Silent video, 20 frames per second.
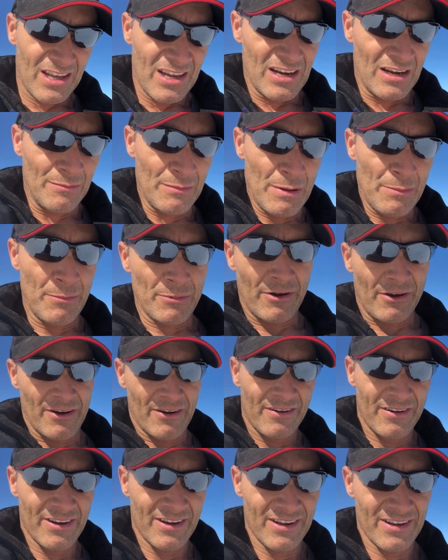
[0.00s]
I remember
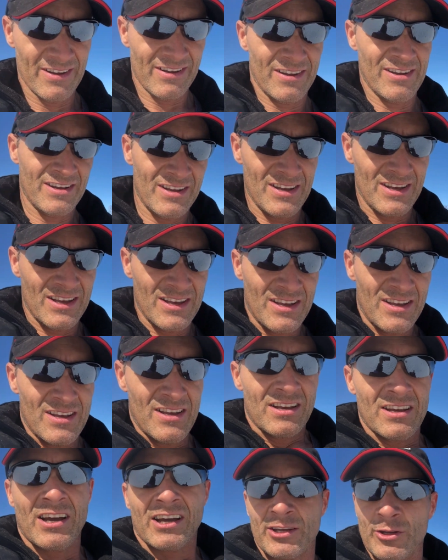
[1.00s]

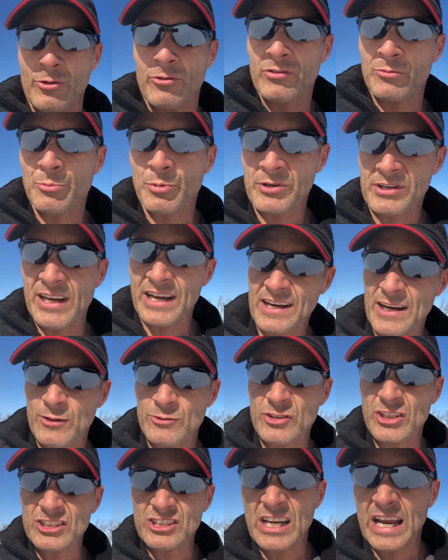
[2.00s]
I used to pretend I was
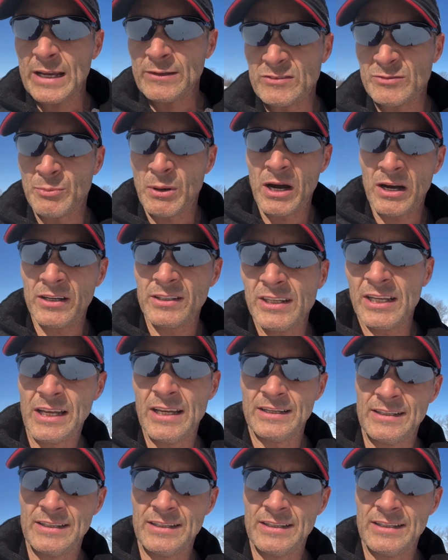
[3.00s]
like James Bond,